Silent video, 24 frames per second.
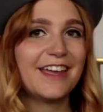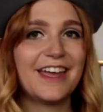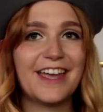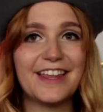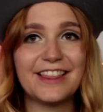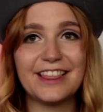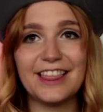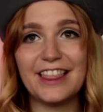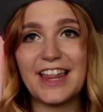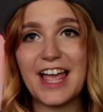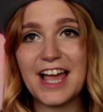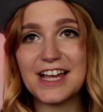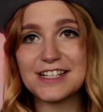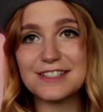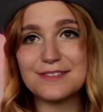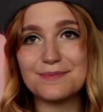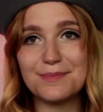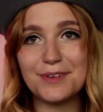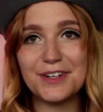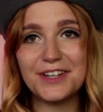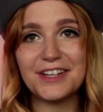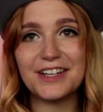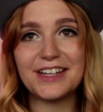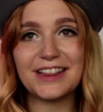And
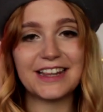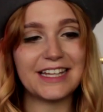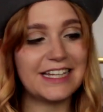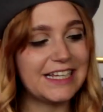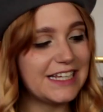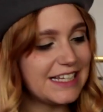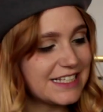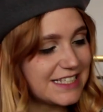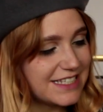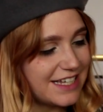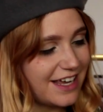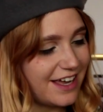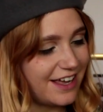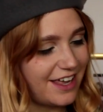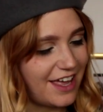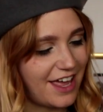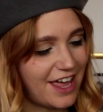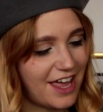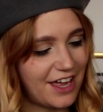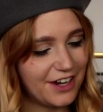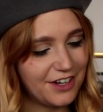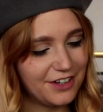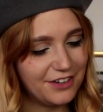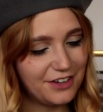last but not least, I
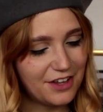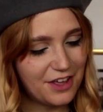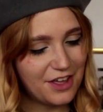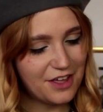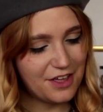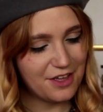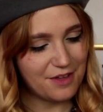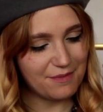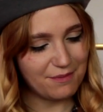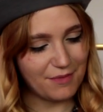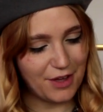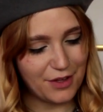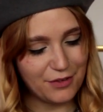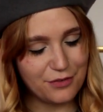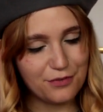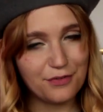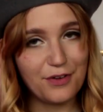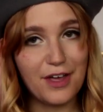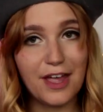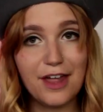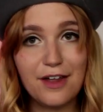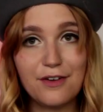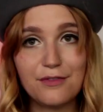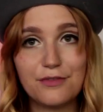added my
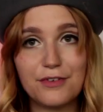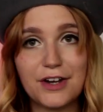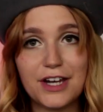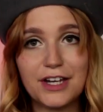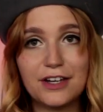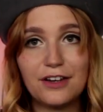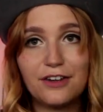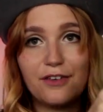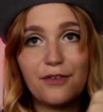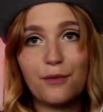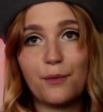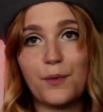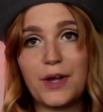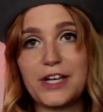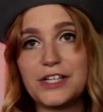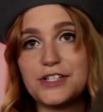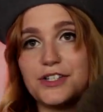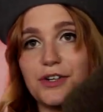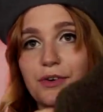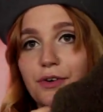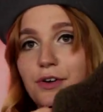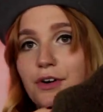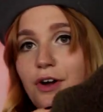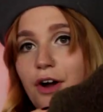favorite
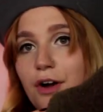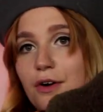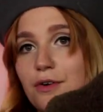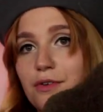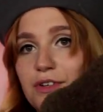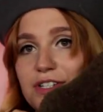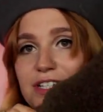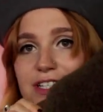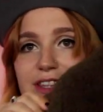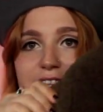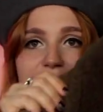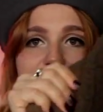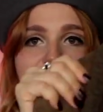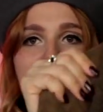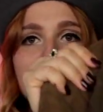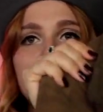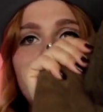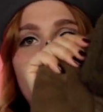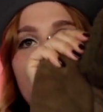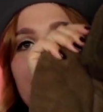winter coat. This